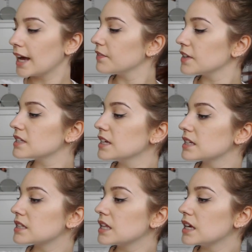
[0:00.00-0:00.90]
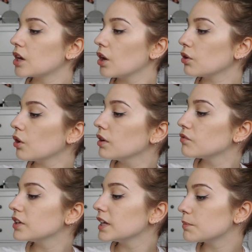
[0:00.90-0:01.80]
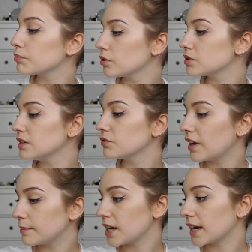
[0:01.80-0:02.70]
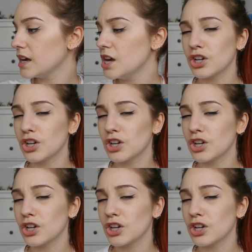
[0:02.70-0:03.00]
and this is the cocoa and vanilla protein flapjack,